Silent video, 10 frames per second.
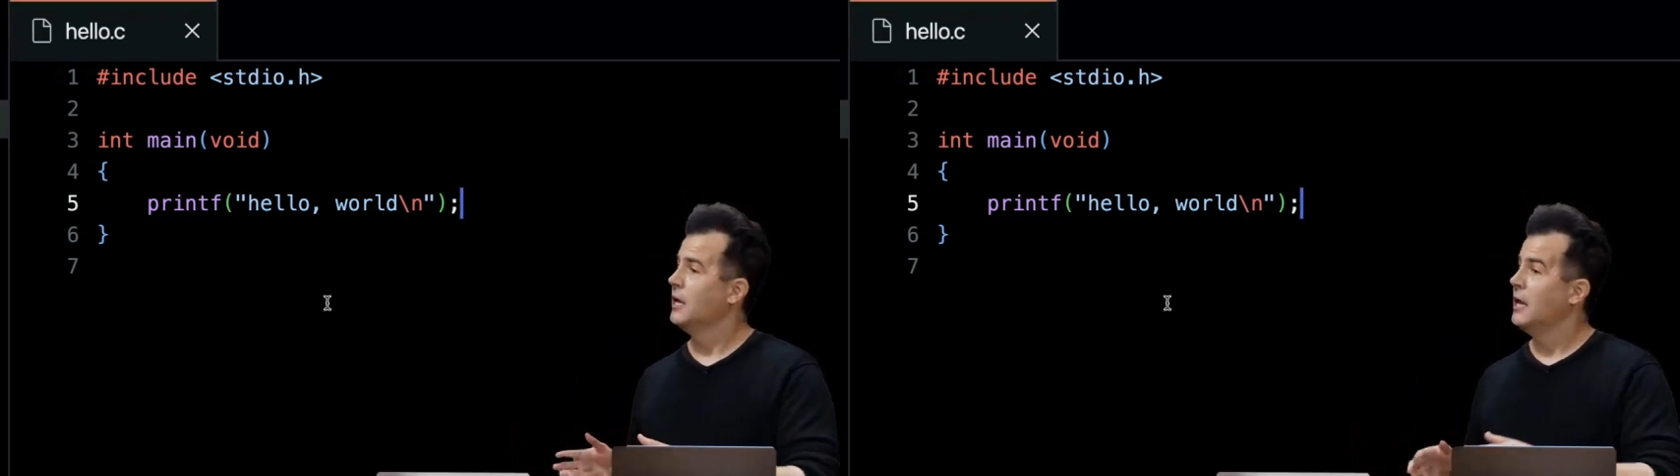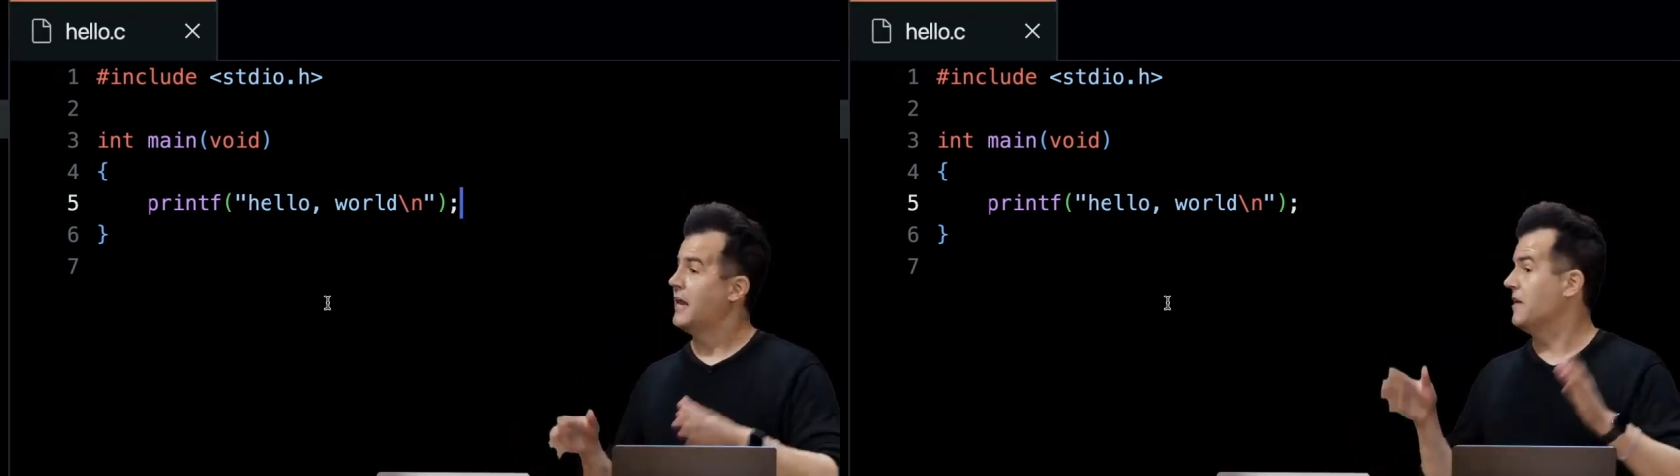
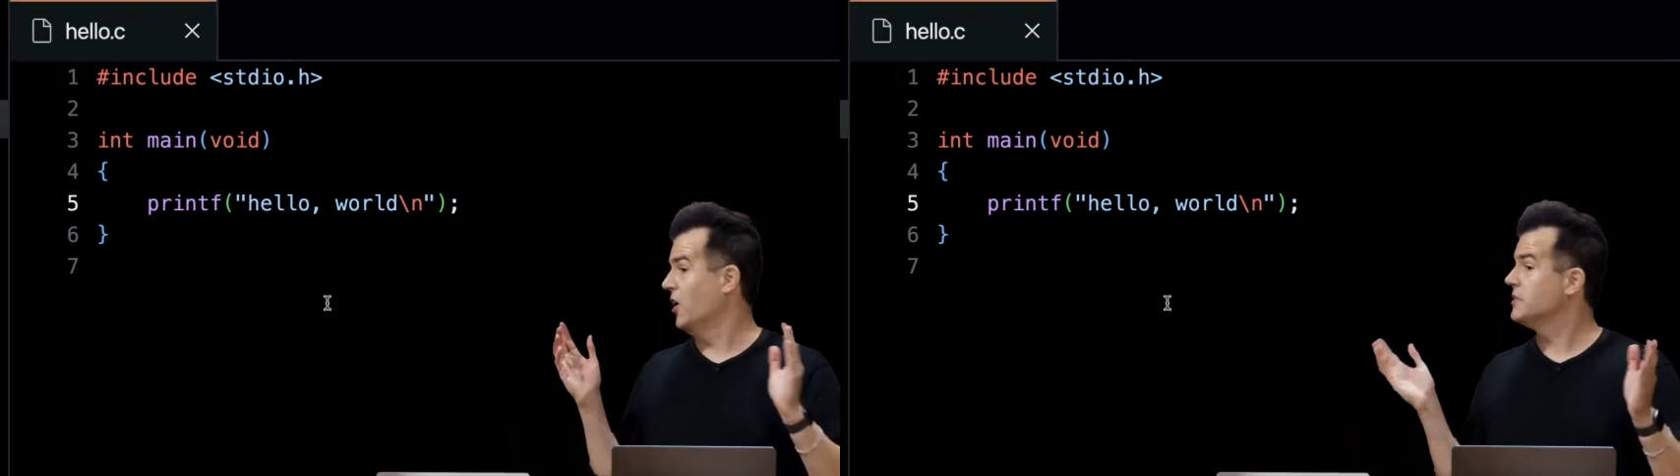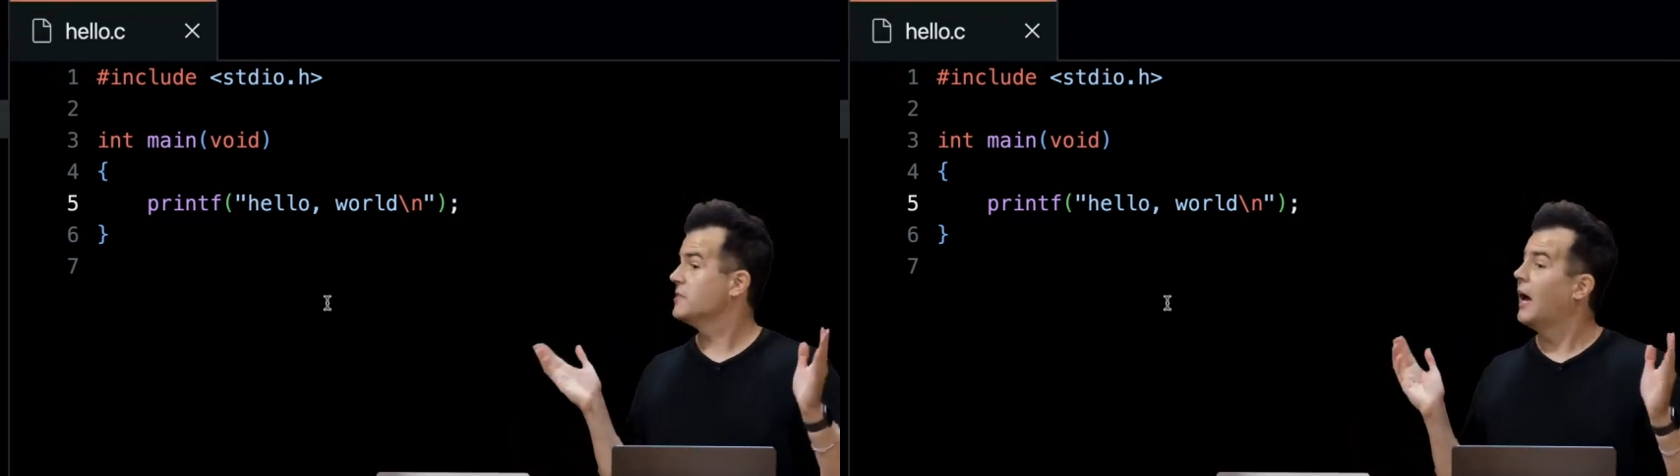and
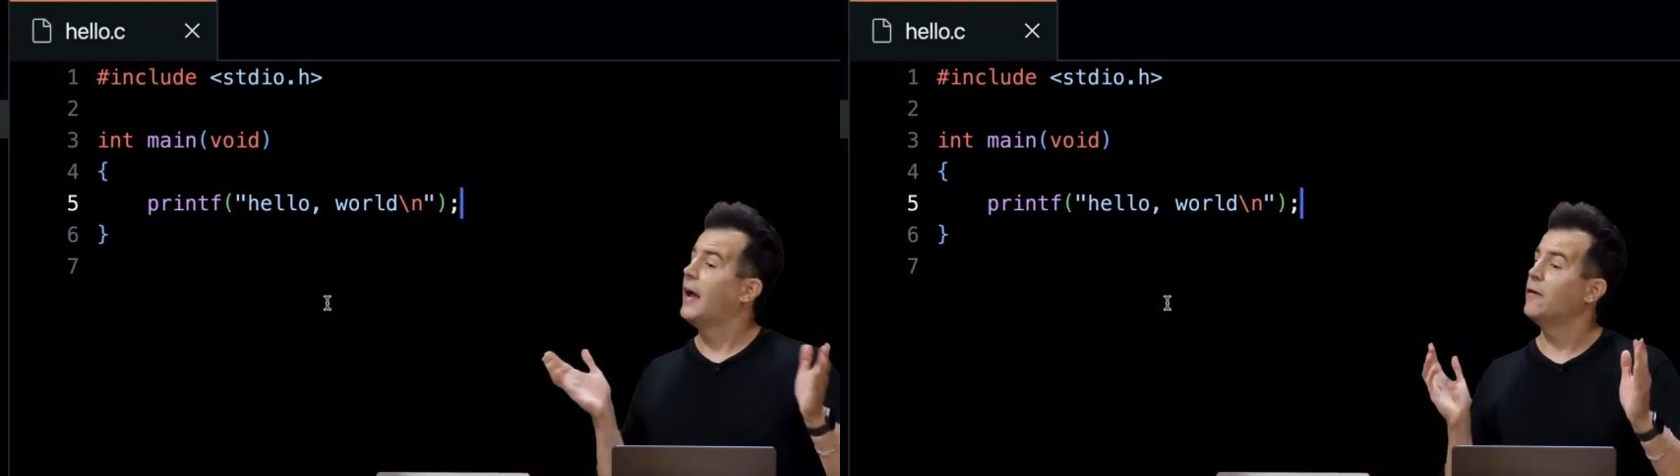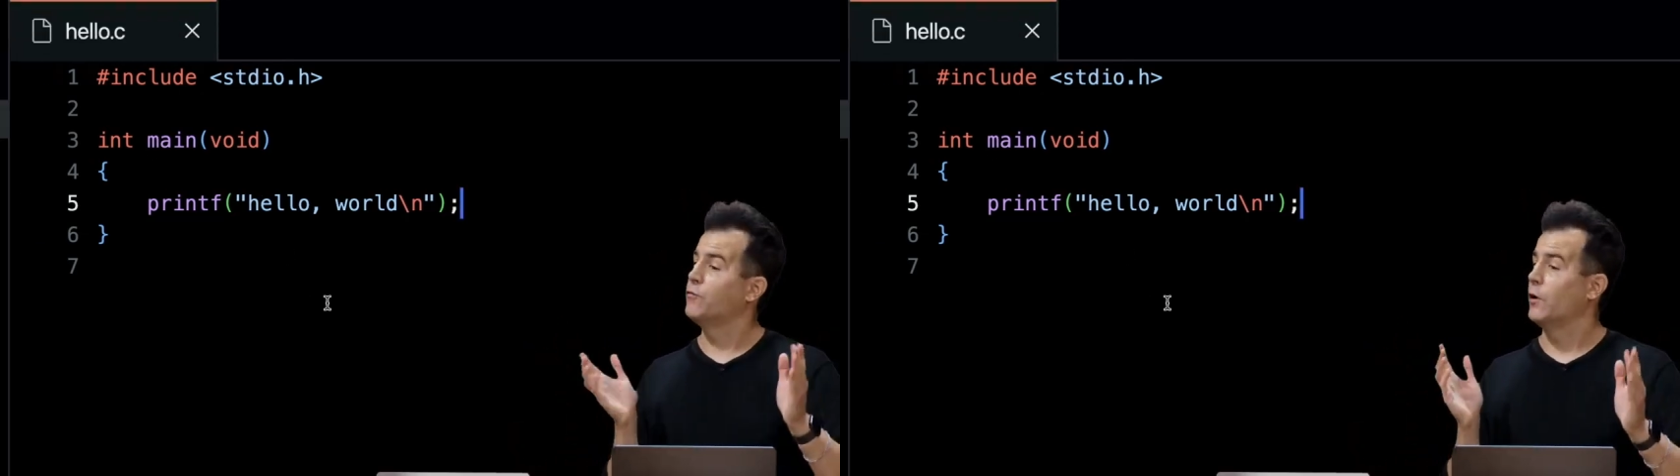thus I
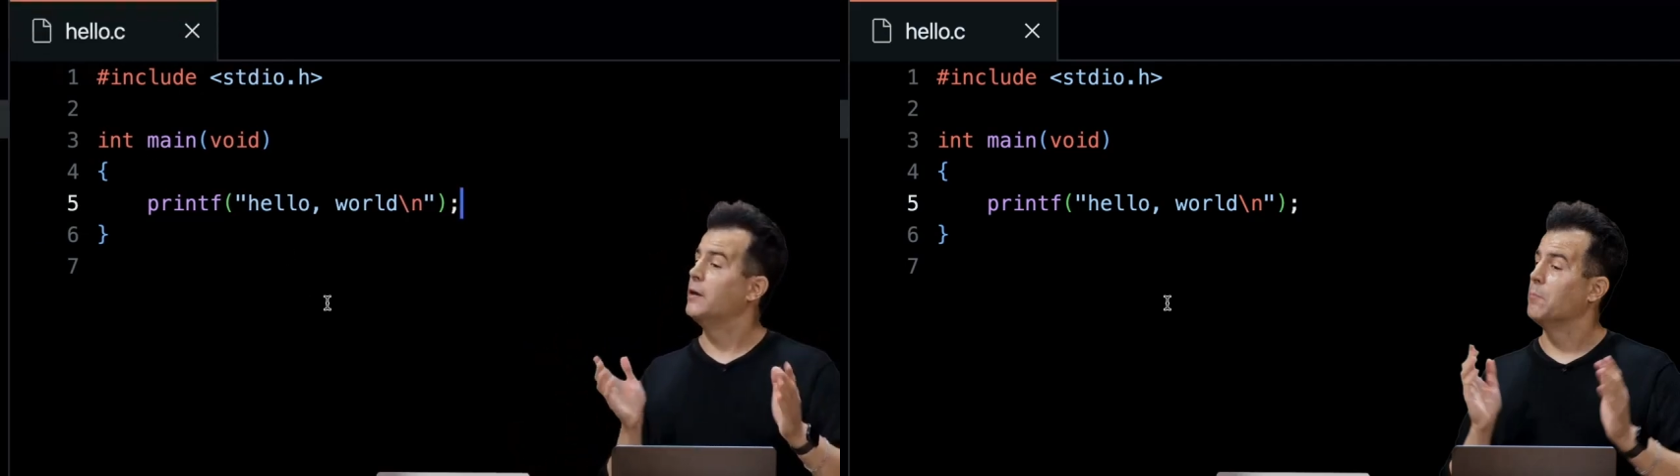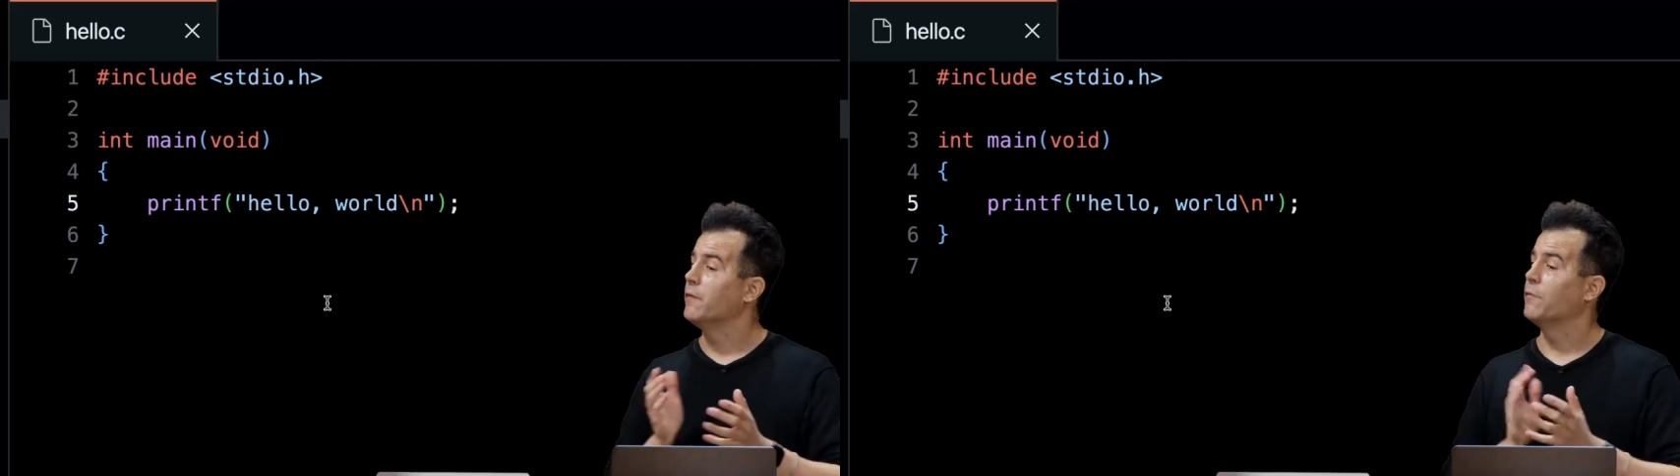have
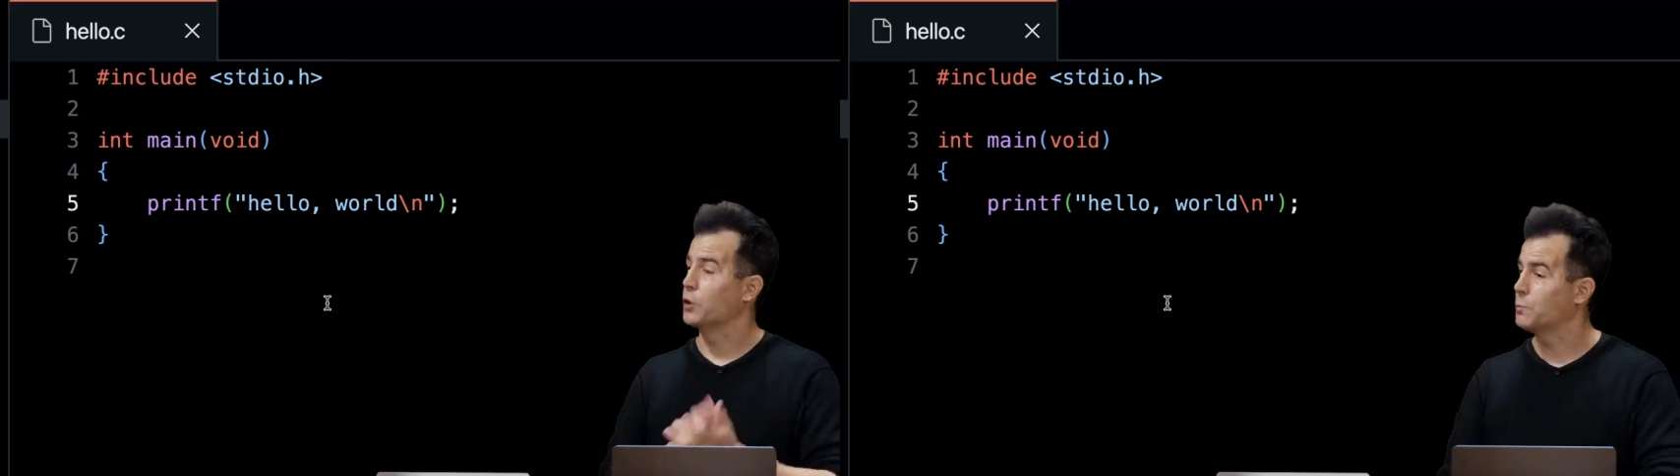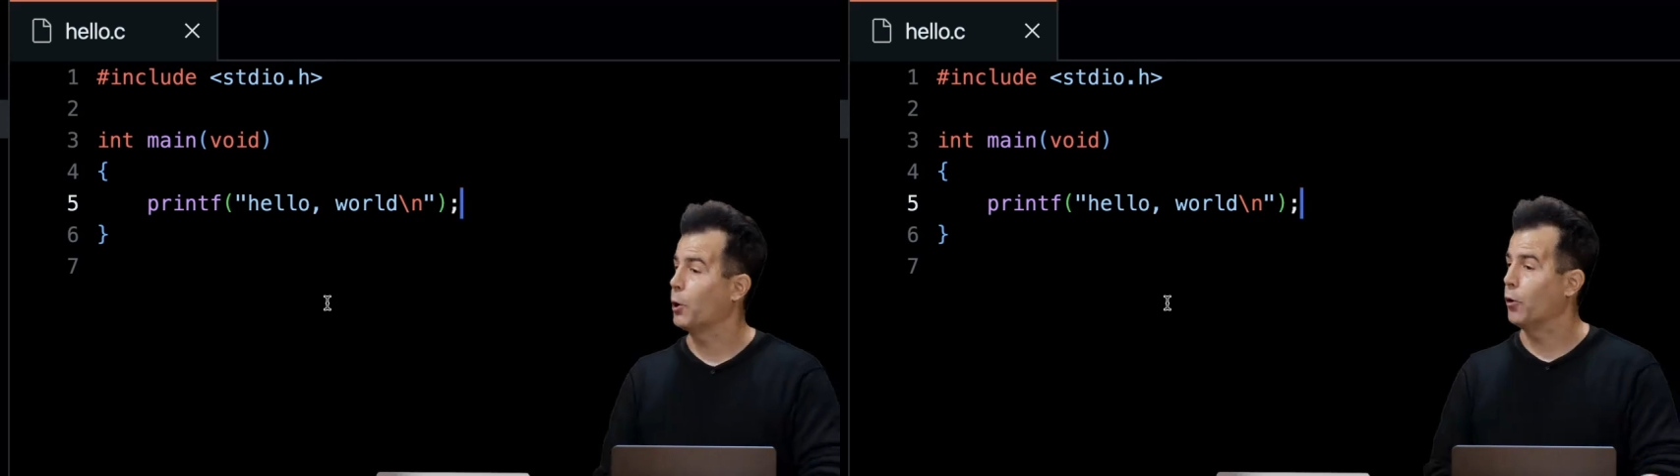written my
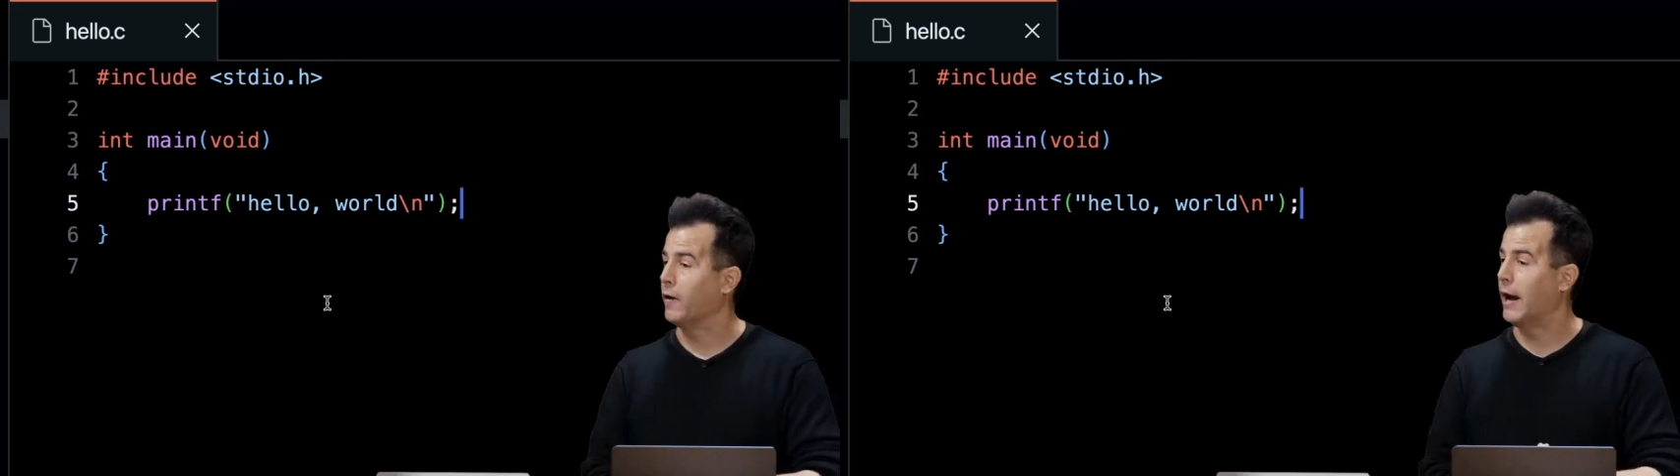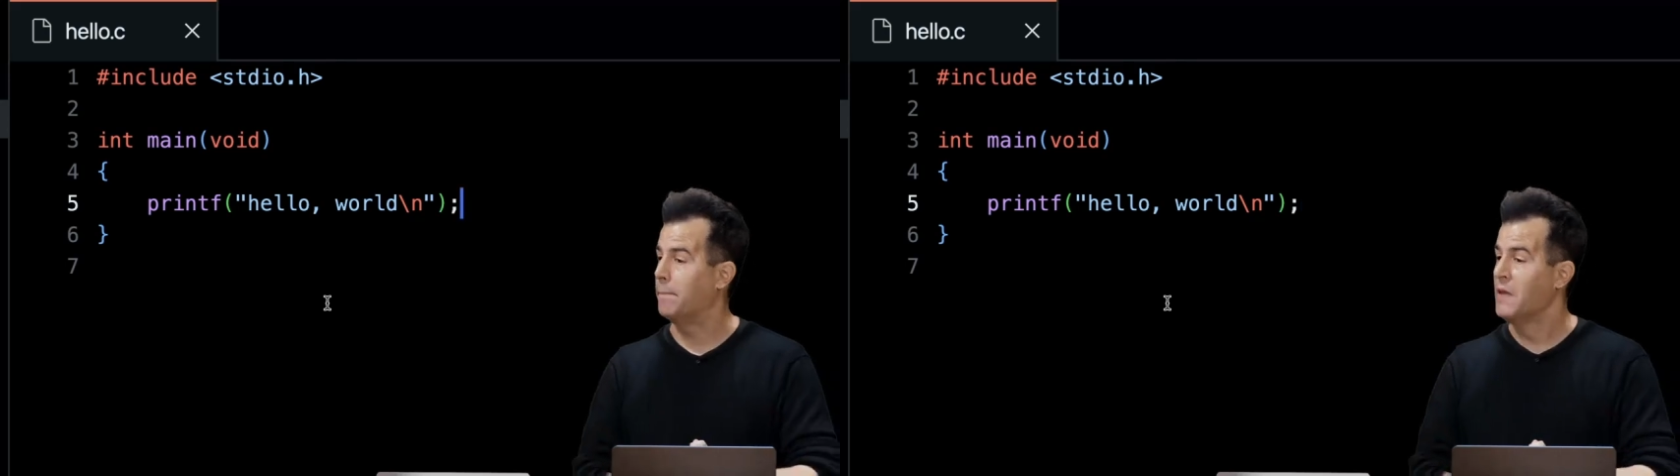first program.